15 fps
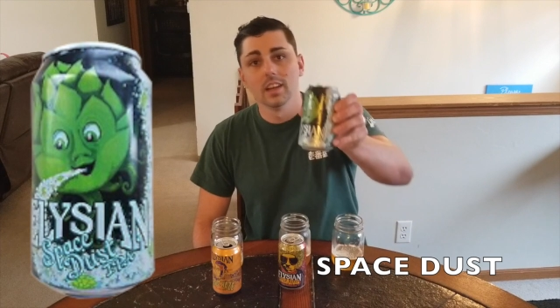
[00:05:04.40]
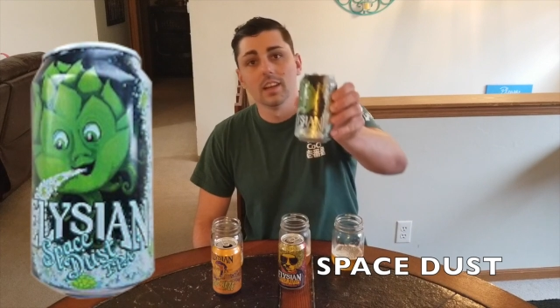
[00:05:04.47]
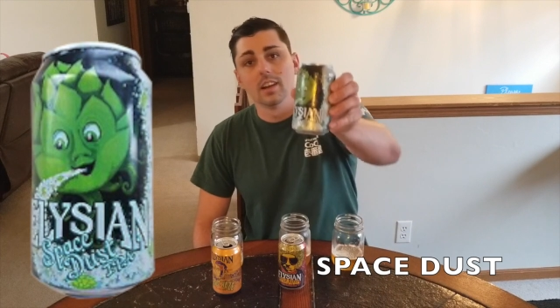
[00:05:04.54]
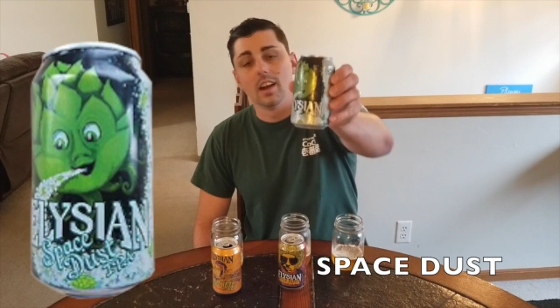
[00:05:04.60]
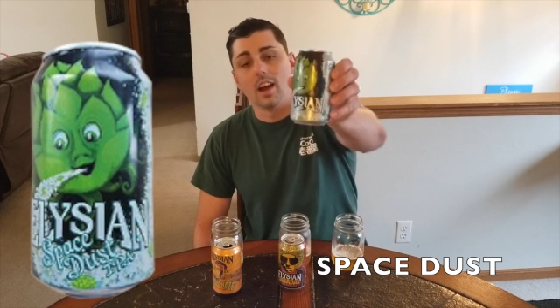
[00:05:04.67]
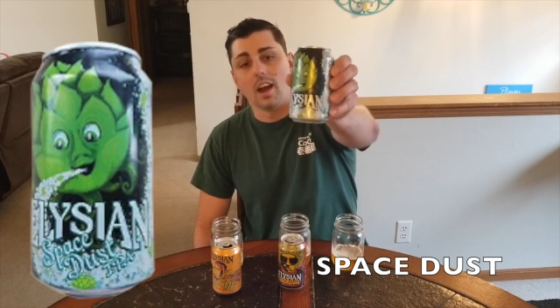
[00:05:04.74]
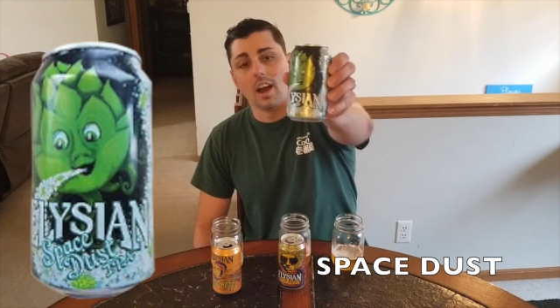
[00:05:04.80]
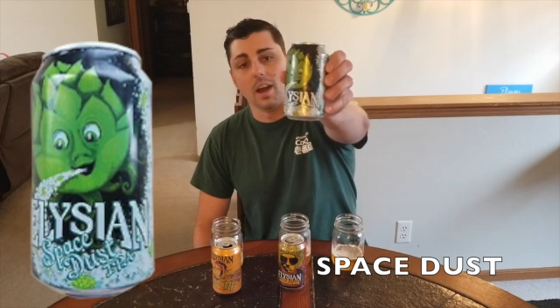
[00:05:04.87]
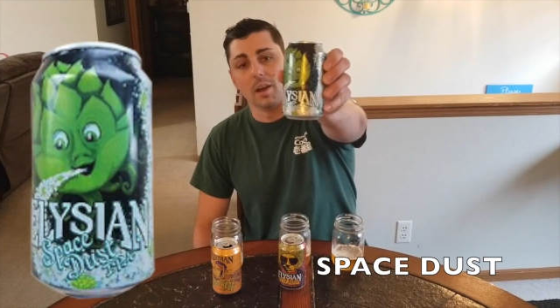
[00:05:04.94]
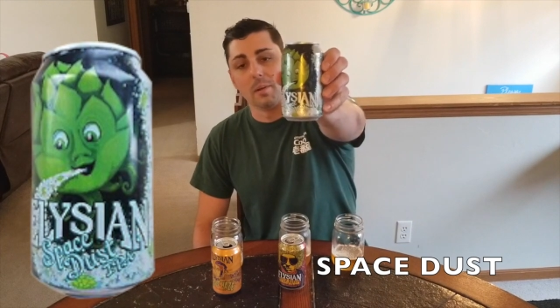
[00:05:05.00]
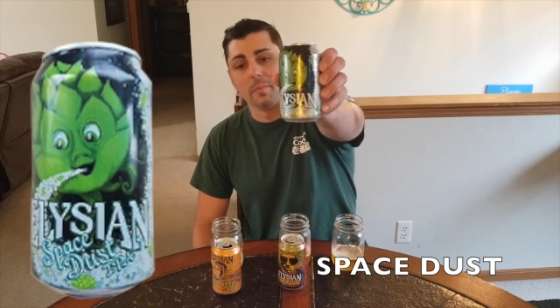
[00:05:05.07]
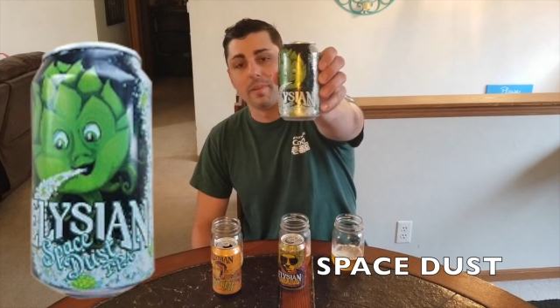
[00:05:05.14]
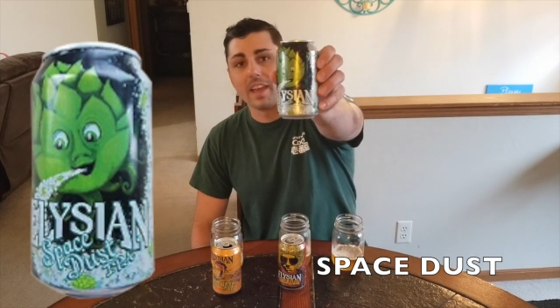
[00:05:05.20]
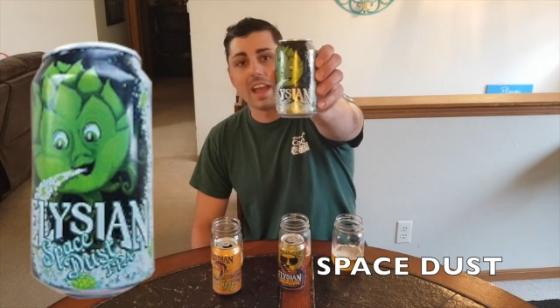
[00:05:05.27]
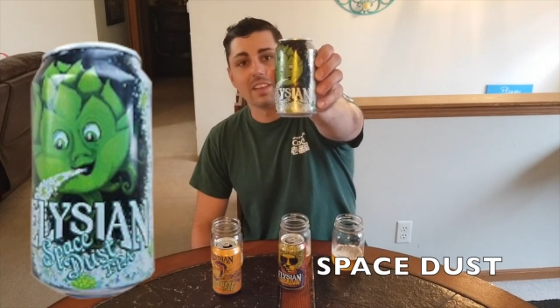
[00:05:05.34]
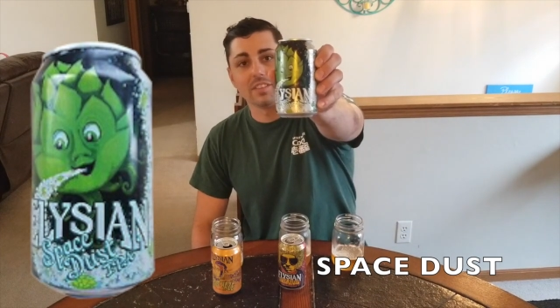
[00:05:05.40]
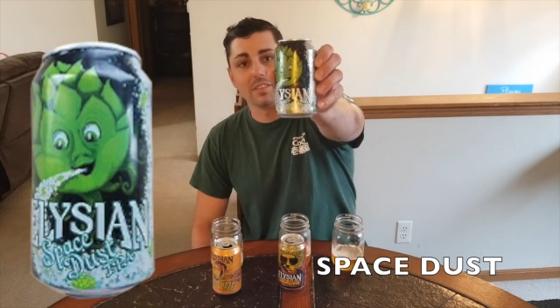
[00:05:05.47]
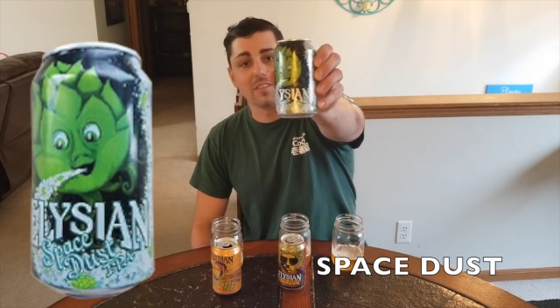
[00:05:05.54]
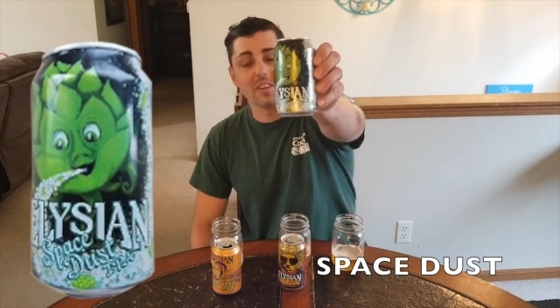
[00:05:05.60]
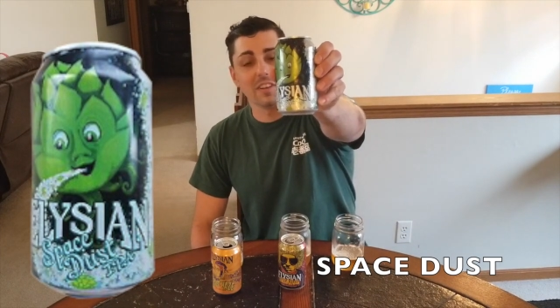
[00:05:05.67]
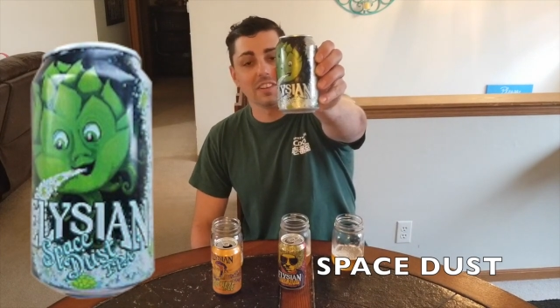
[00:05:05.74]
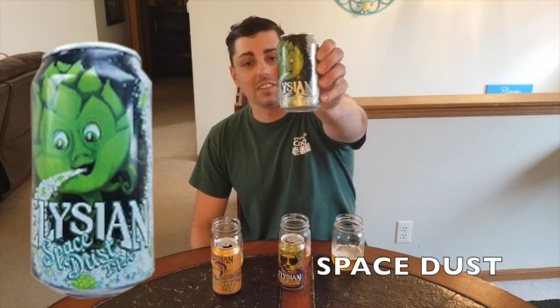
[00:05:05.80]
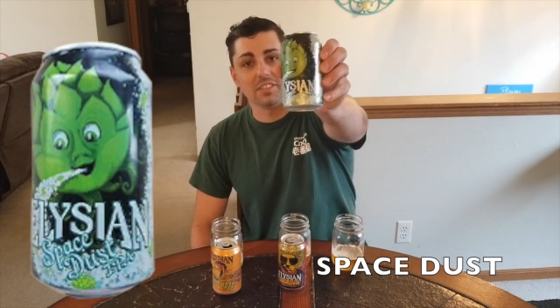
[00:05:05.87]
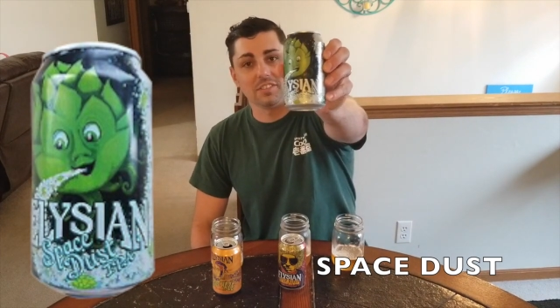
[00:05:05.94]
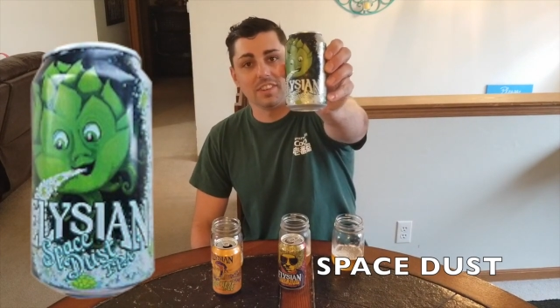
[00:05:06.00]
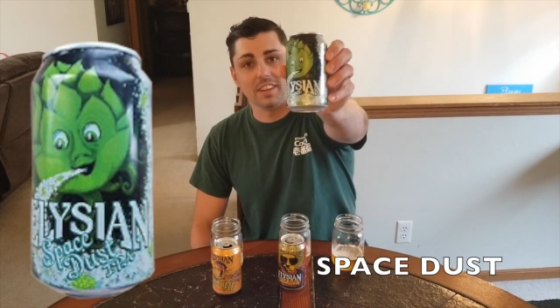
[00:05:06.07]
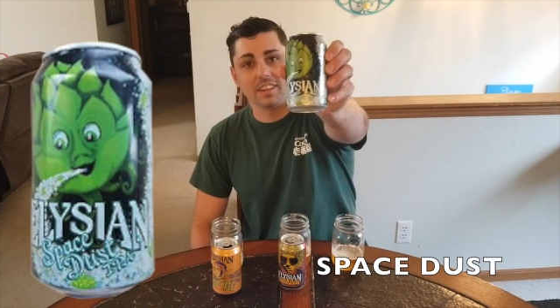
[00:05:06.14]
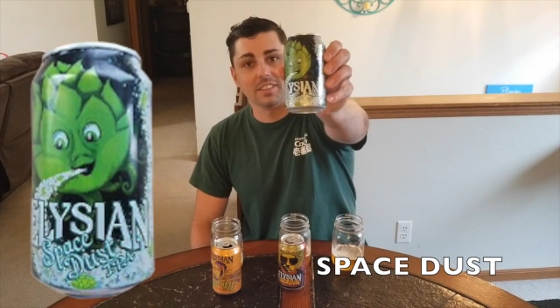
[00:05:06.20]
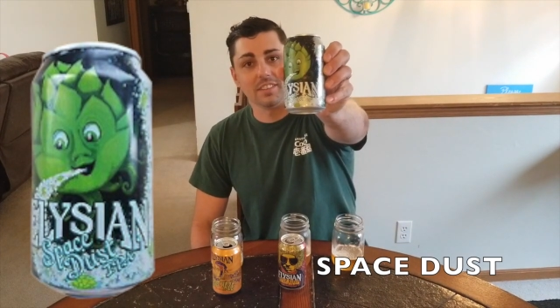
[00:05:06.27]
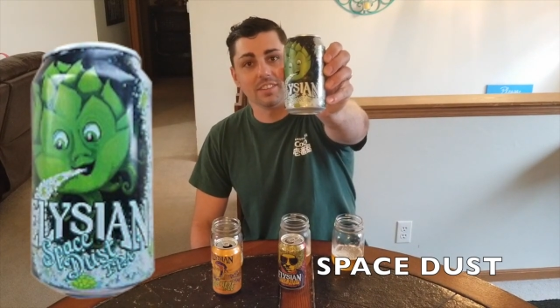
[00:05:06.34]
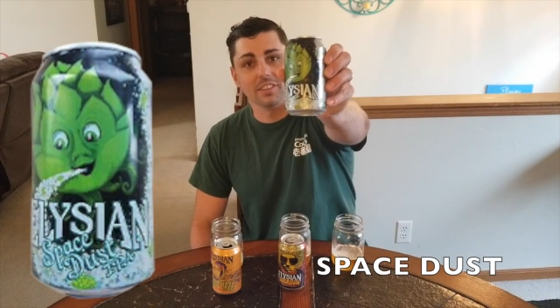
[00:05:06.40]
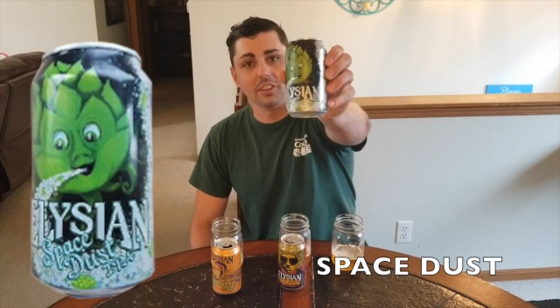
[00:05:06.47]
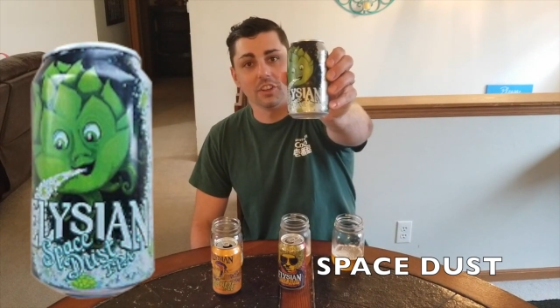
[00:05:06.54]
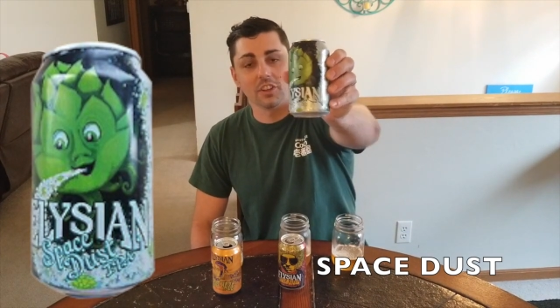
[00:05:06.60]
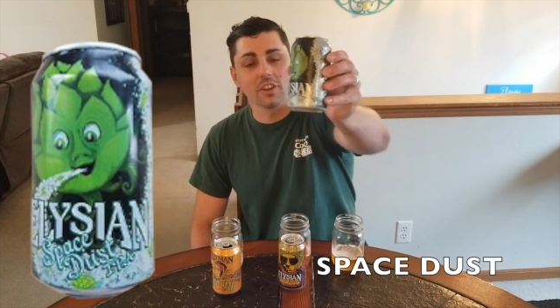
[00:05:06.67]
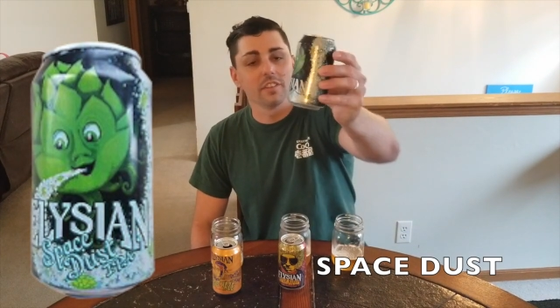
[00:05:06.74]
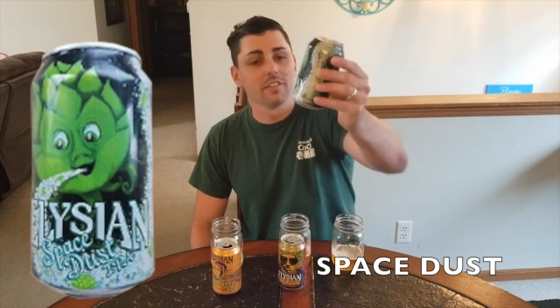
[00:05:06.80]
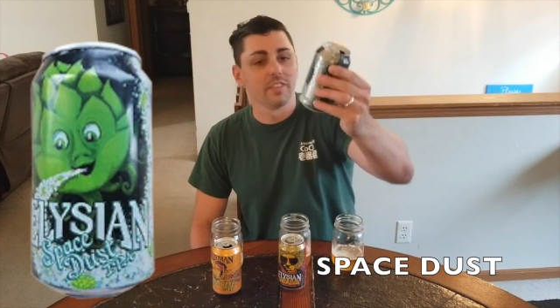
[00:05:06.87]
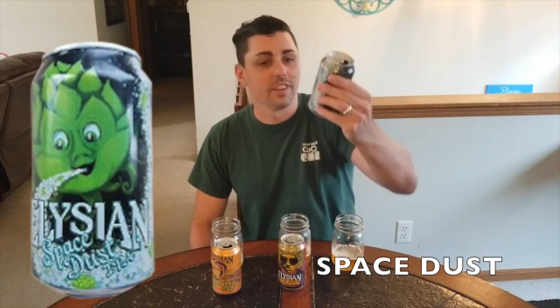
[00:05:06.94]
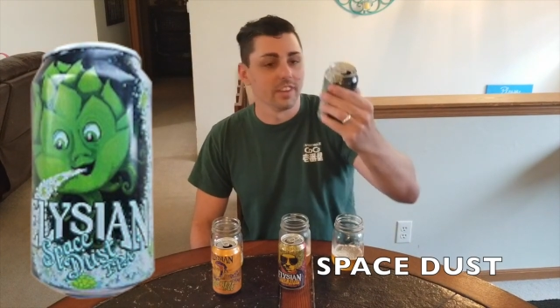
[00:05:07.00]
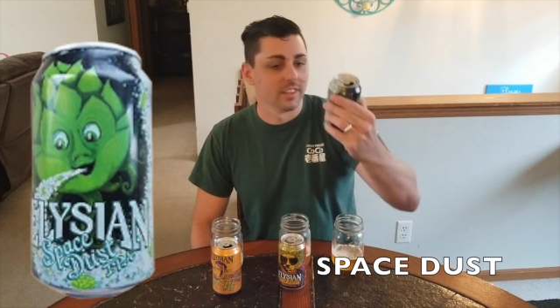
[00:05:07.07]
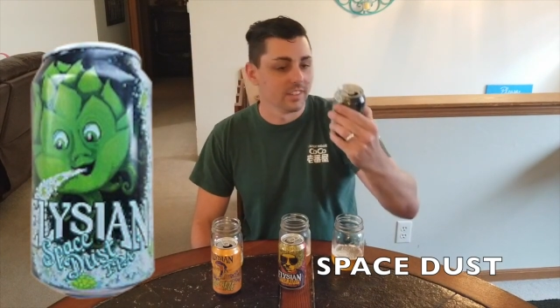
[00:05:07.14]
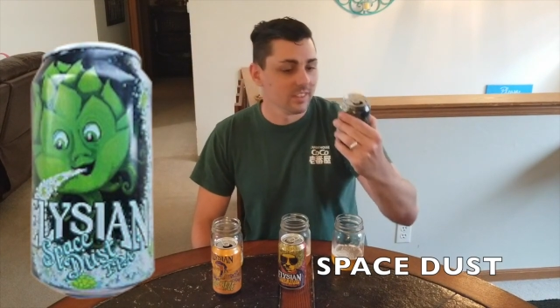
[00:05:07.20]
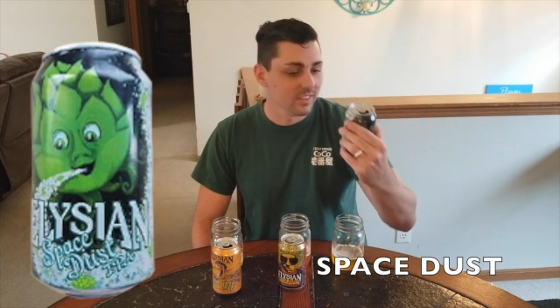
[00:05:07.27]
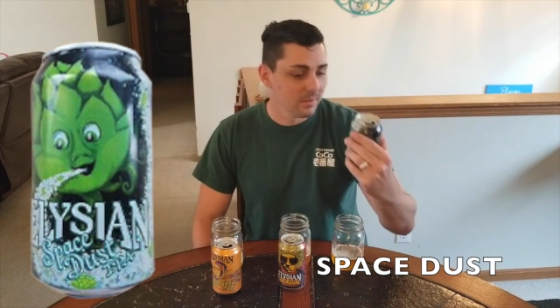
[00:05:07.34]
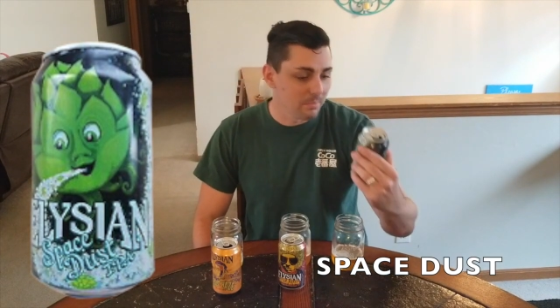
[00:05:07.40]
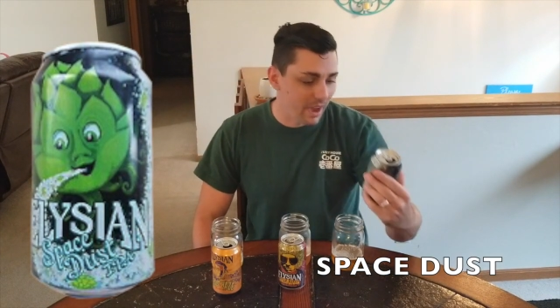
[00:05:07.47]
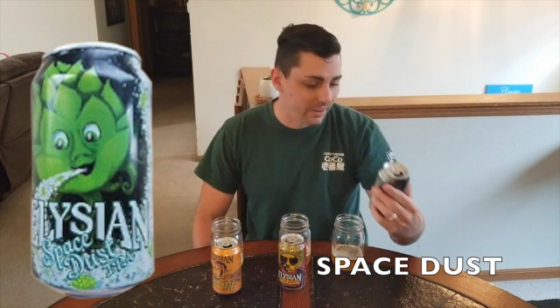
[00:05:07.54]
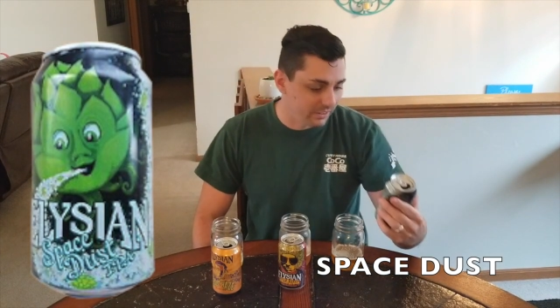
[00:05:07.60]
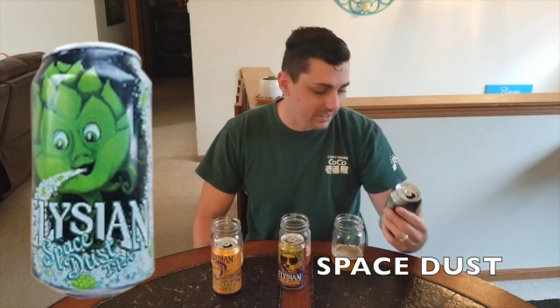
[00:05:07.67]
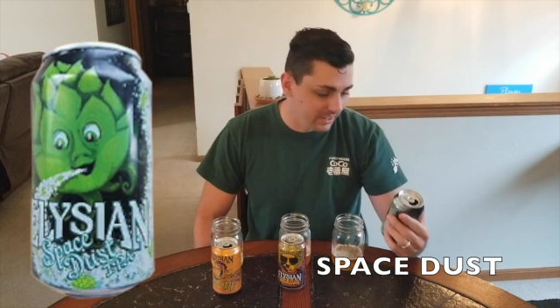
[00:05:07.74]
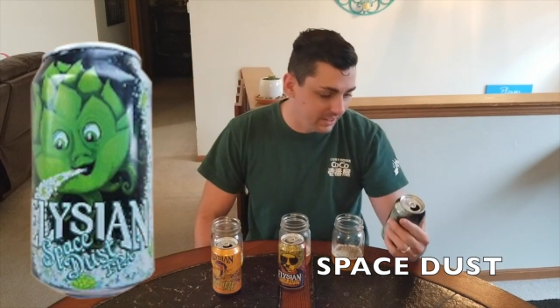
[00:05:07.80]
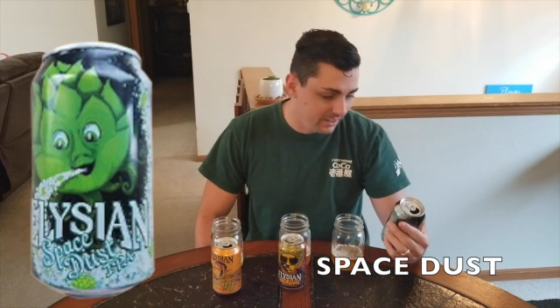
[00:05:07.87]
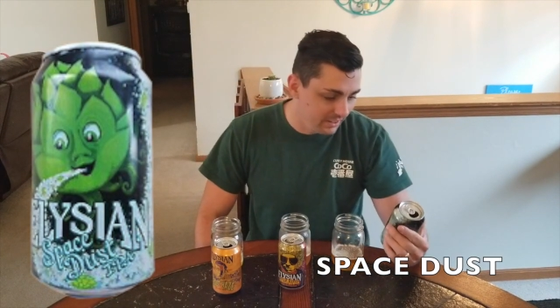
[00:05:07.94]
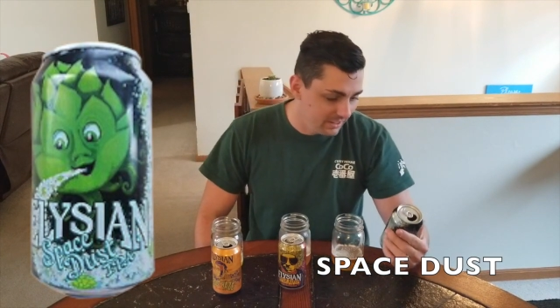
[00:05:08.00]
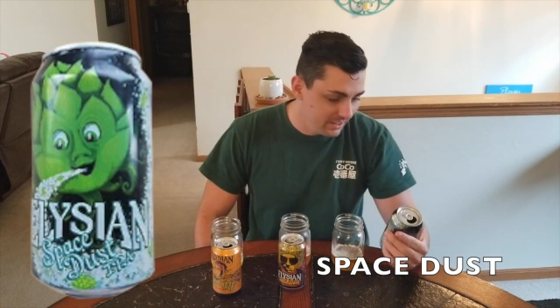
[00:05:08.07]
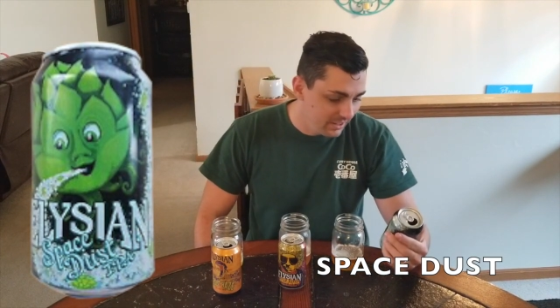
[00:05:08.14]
It has a very distinct look of the bottle here.